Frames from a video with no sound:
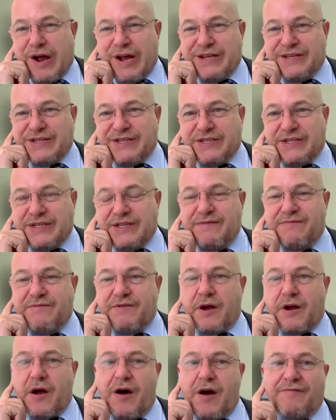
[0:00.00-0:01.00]
Why is this
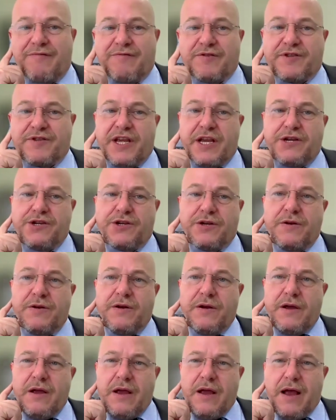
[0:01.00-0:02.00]
even a conversation?
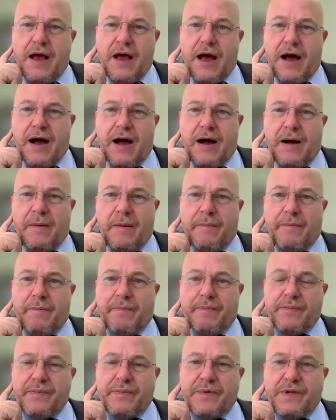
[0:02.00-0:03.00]
But
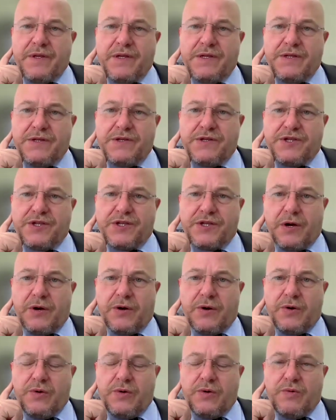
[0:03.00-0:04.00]
if